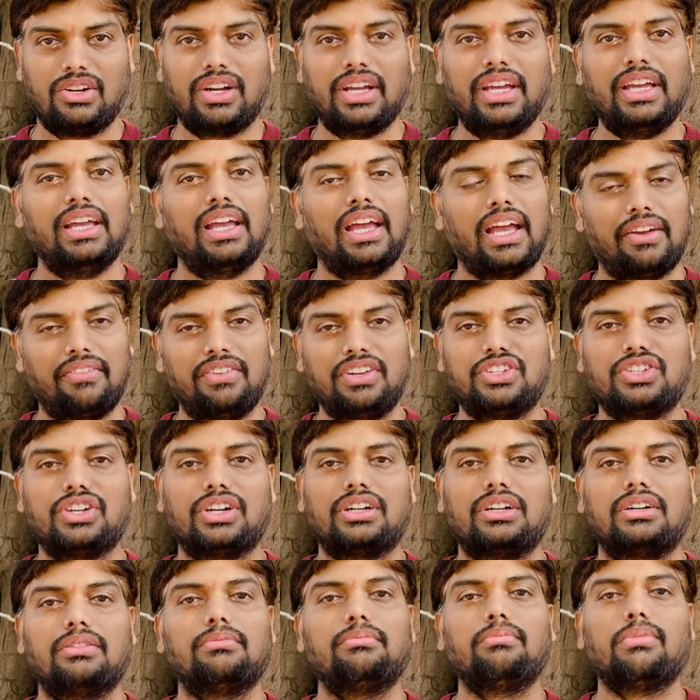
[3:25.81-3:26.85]
okay, which
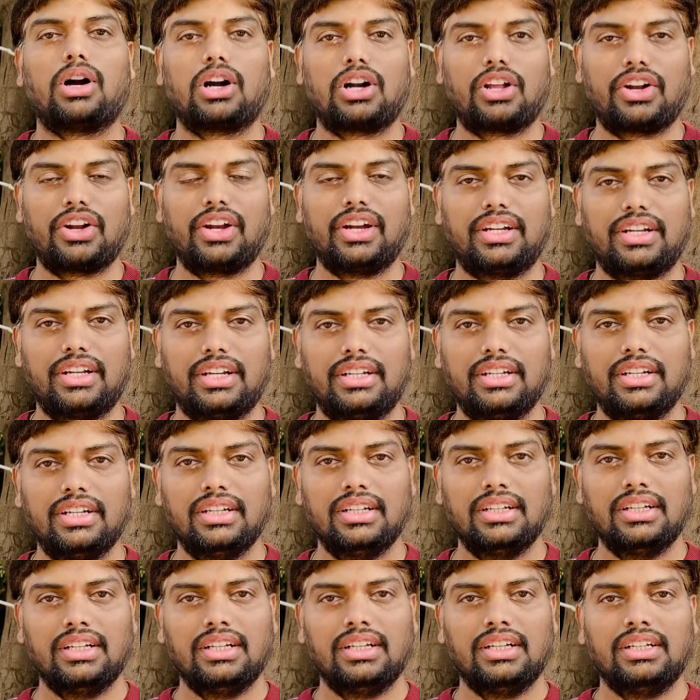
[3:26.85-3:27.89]
are moderated.
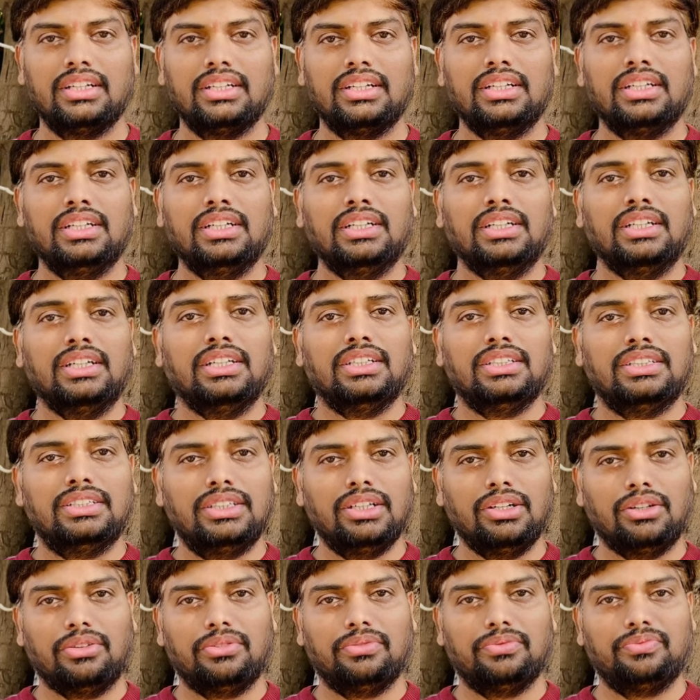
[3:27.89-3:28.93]

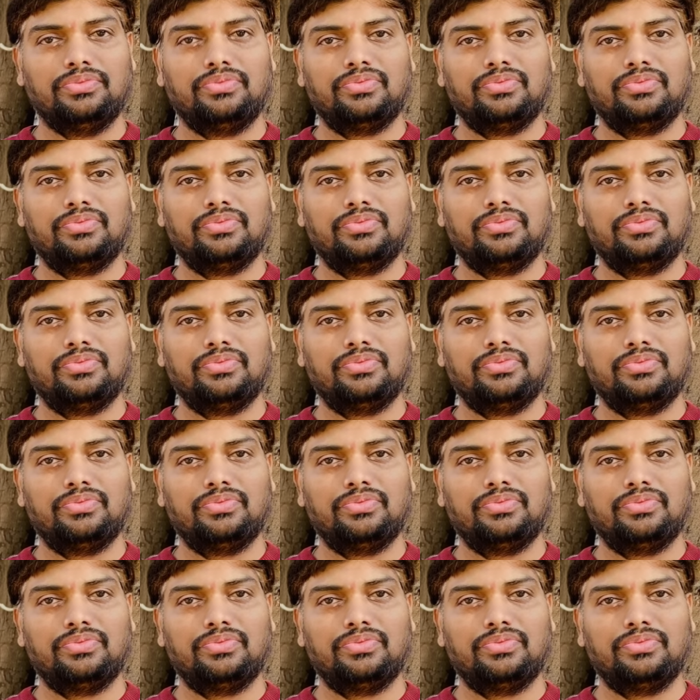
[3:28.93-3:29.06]
So,